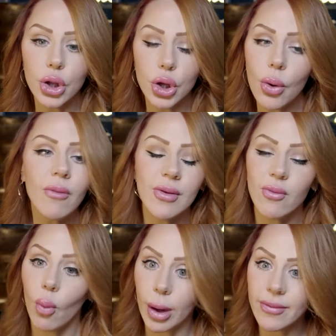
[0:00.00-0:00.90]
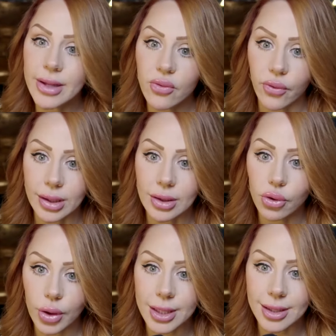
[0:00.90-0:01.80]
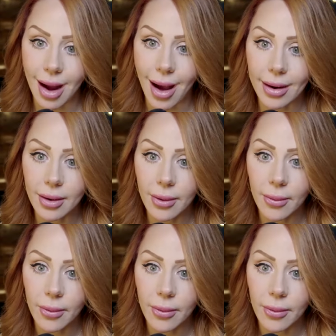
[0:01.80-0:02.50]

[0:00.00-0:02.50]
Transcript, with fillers: Do you know if one of his friends just died?